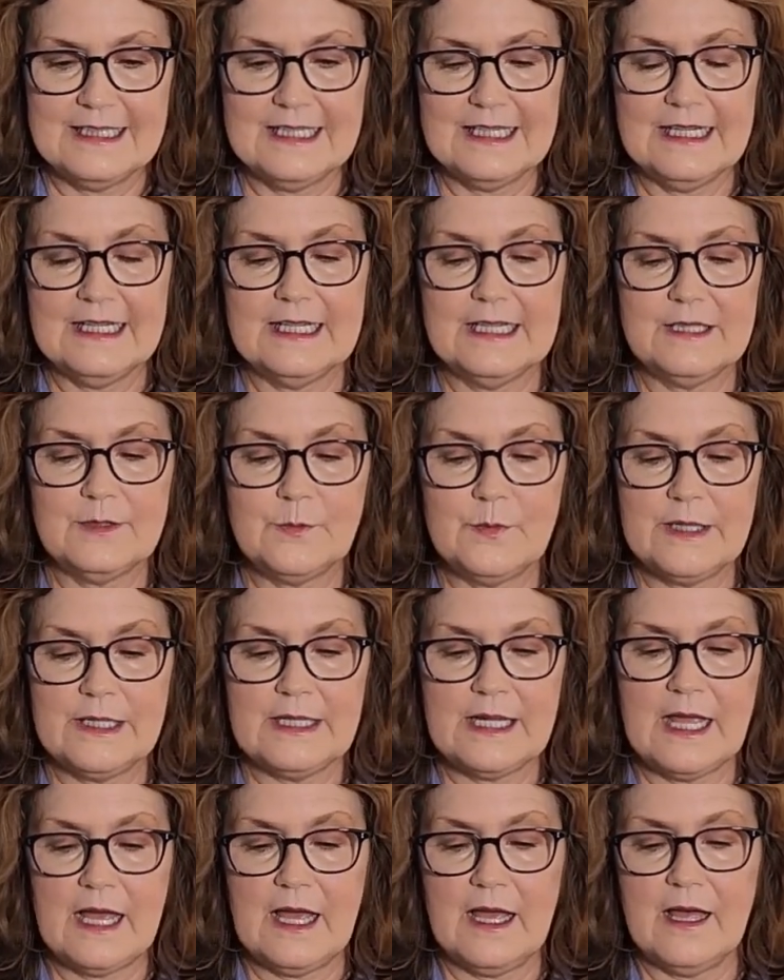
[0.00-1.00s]
And we
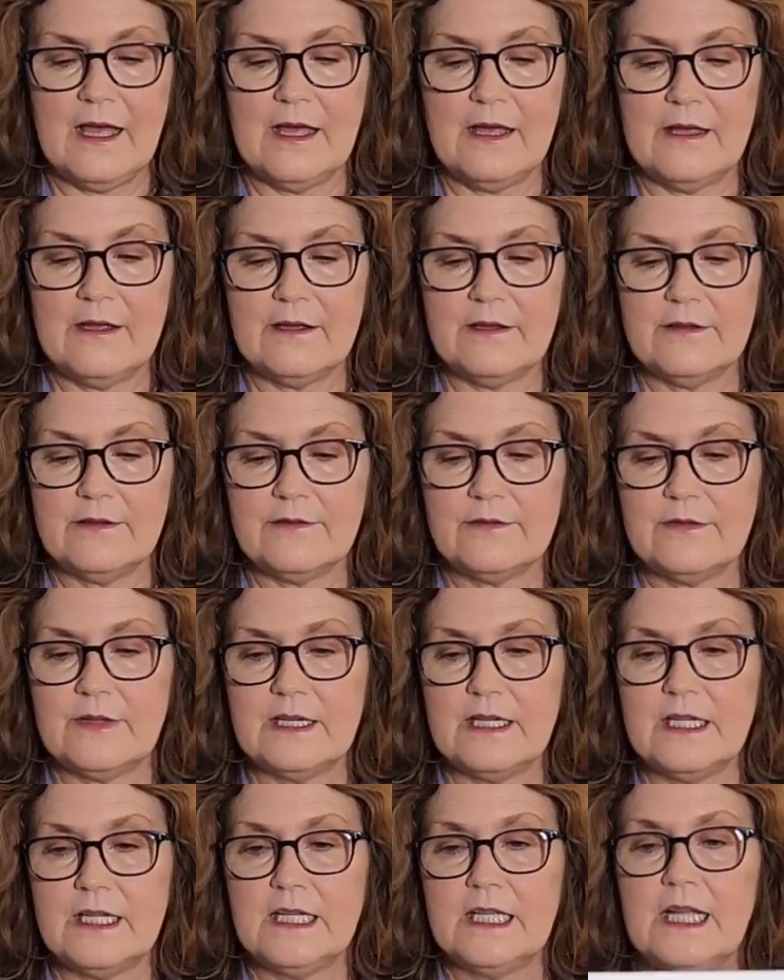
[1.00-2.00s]
have
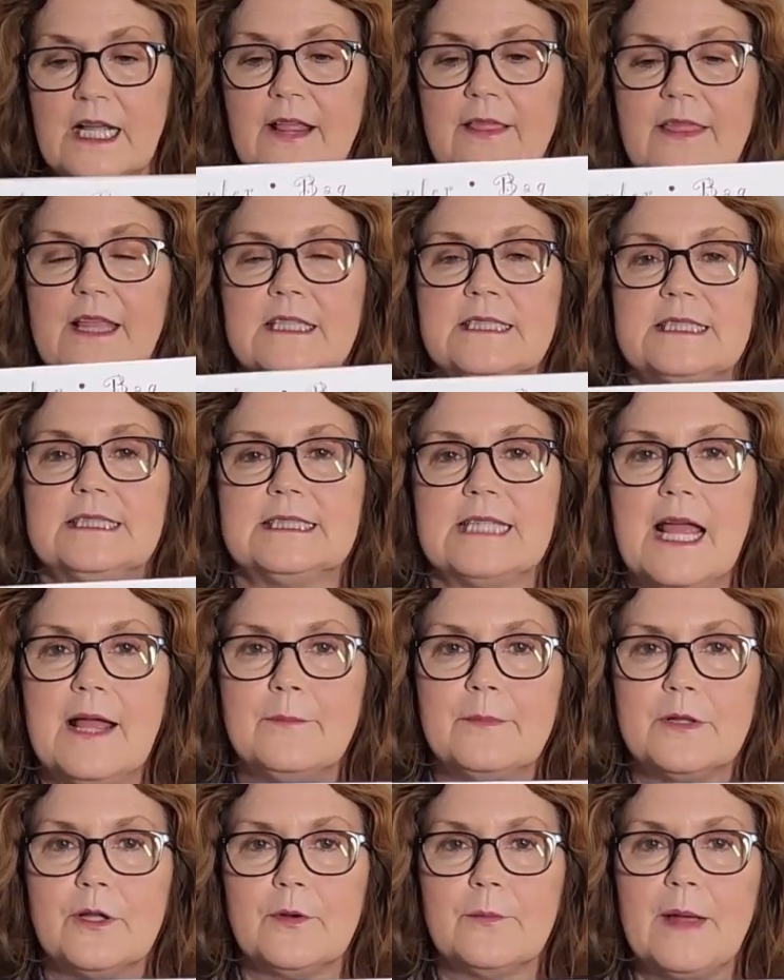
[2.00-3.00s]
the
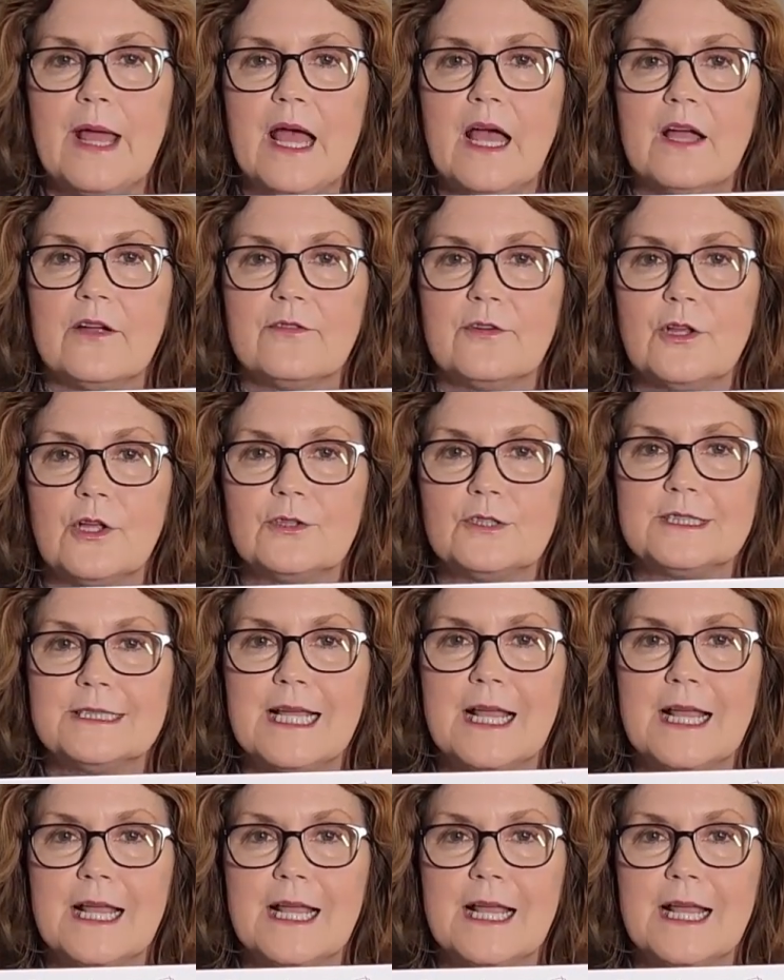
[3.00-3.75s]
sampler bag for those